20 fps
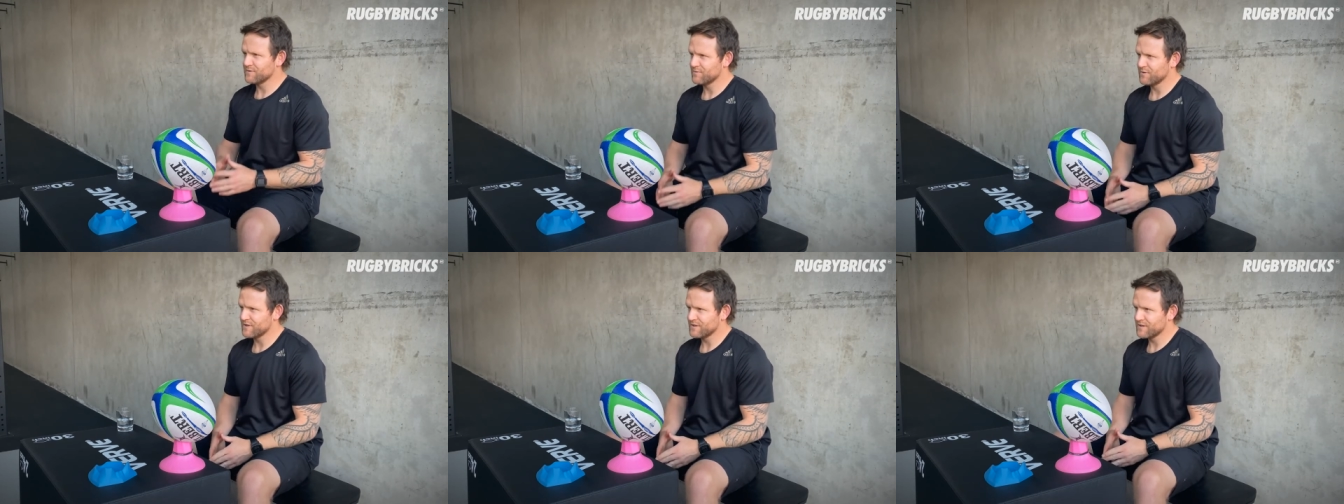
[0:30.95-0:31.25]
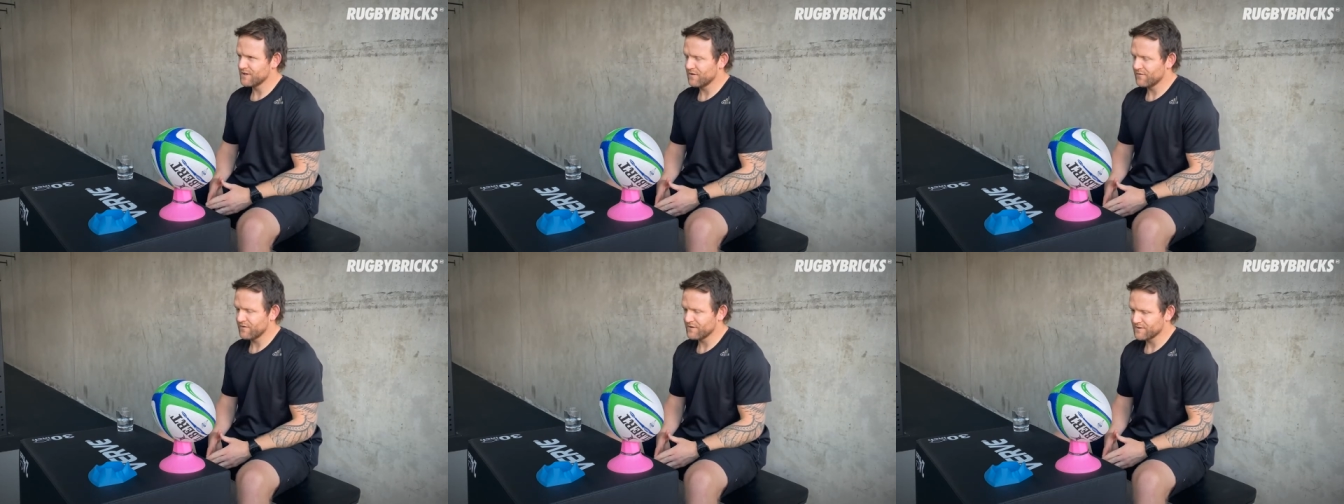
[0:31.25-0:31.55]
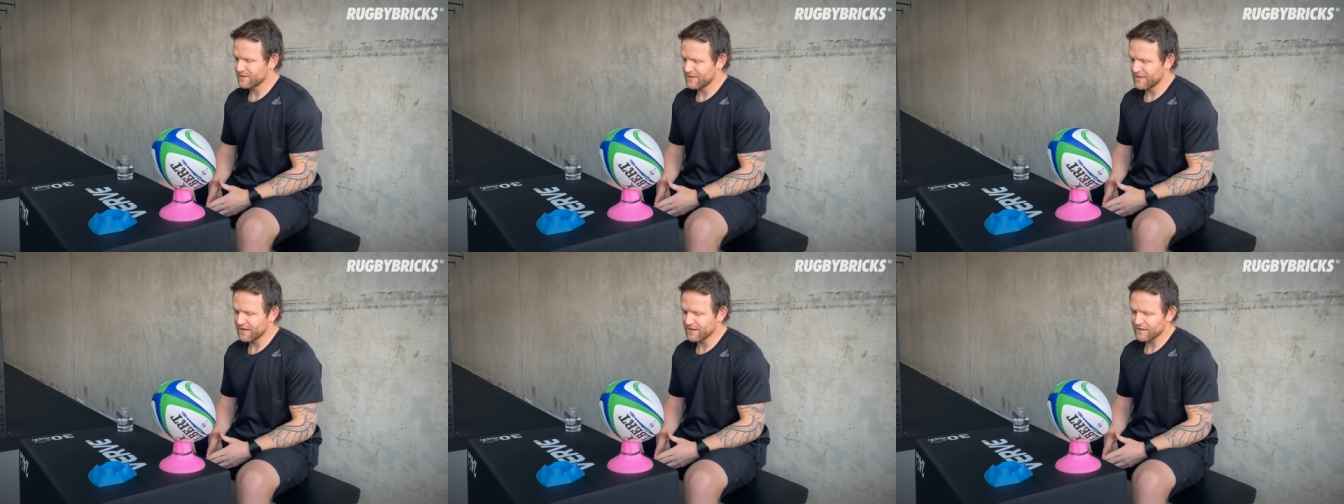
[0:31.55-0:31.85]
myself as
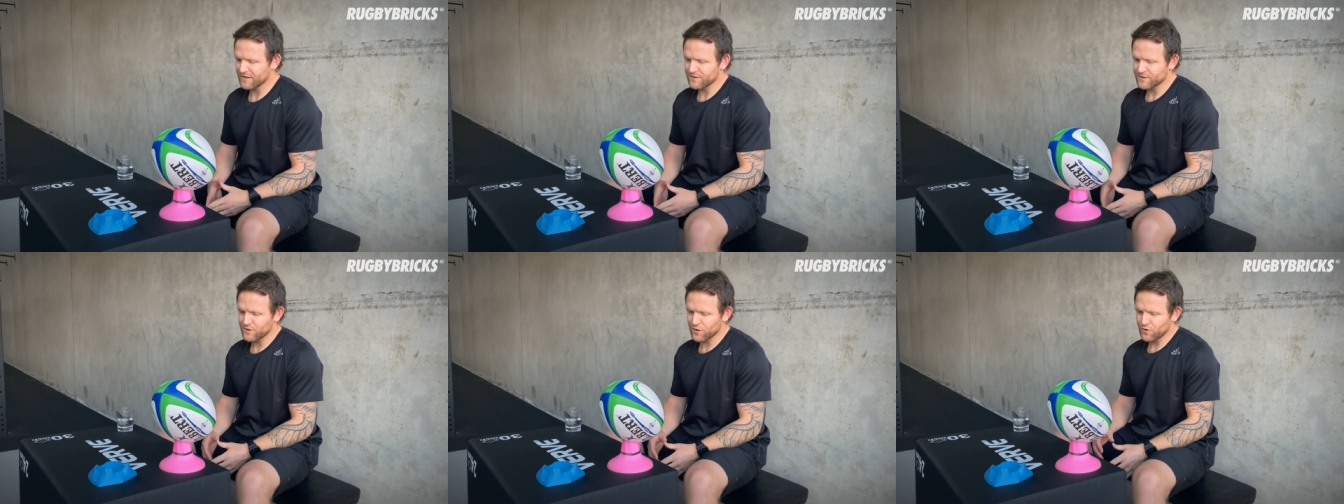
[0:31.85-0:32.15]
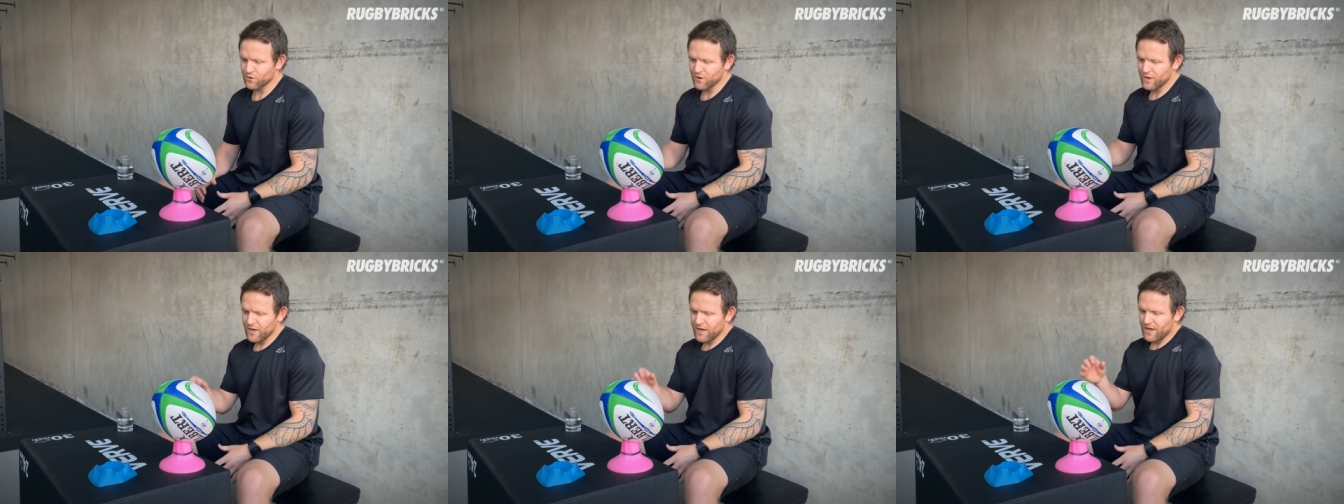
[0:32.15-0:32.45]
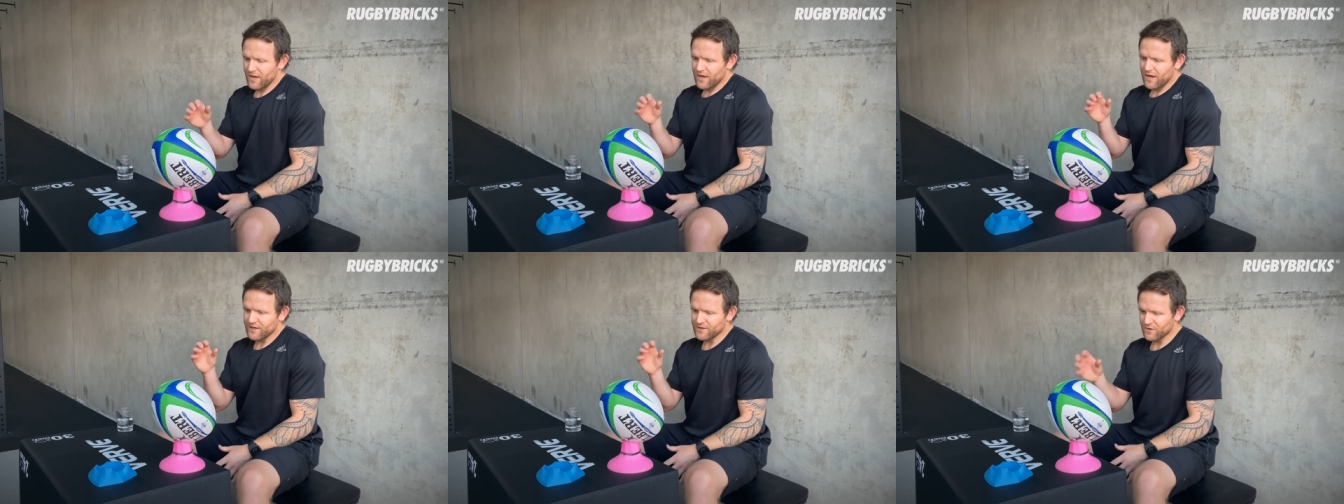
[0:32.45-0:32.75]
a kicker. So
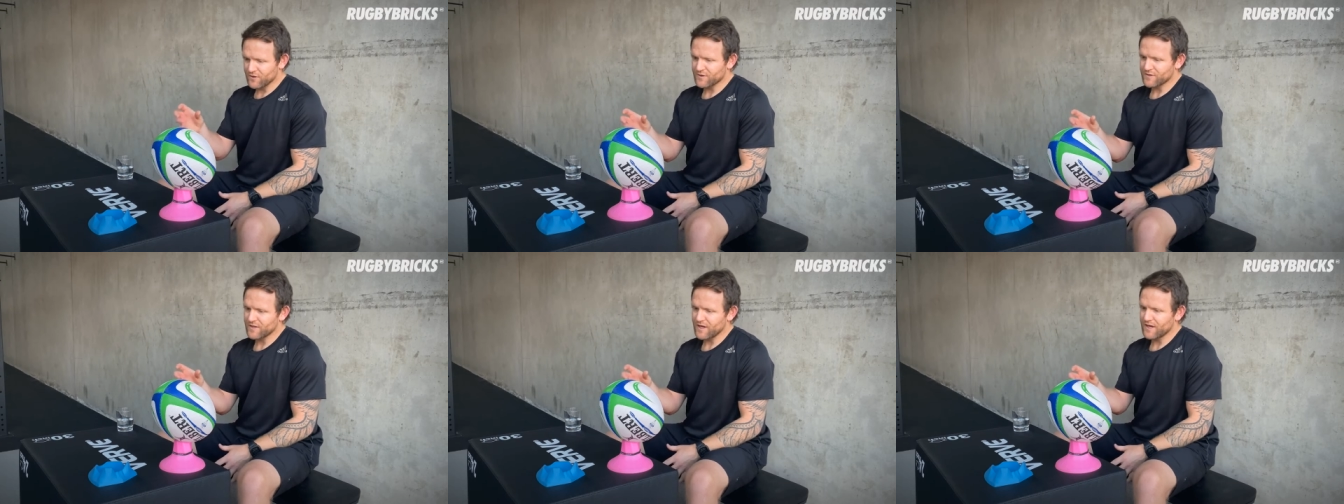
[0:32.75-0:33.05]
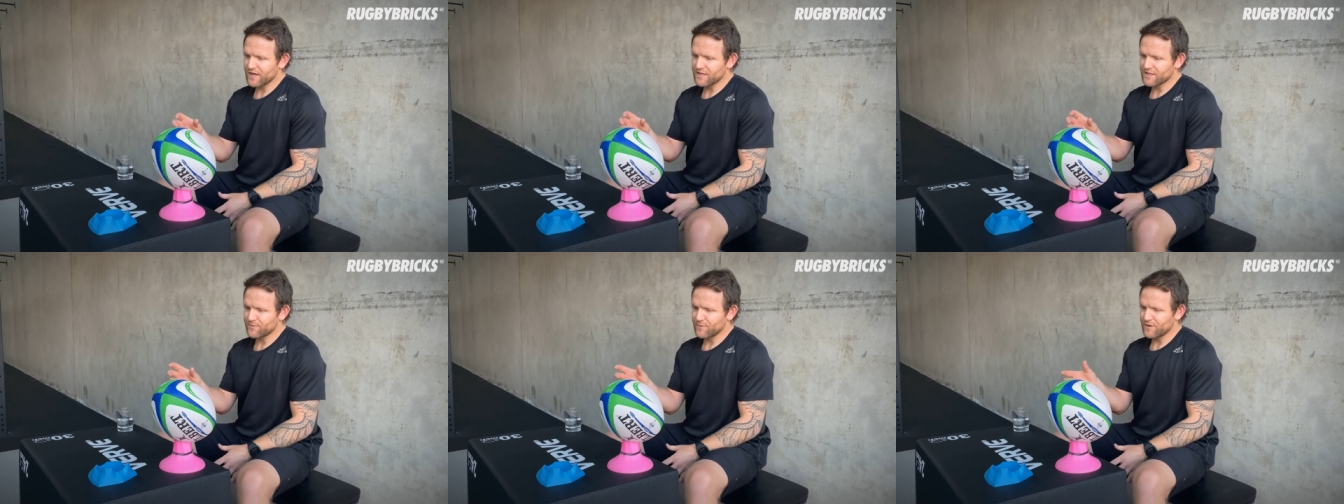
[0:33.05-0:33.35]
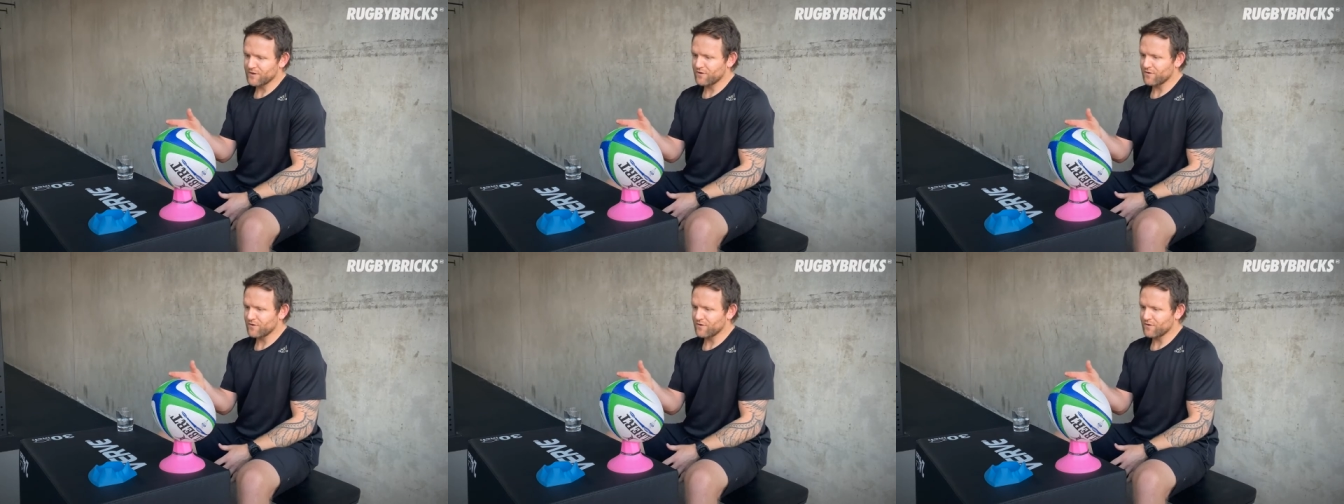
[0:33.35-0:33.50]
as I was saying, it's been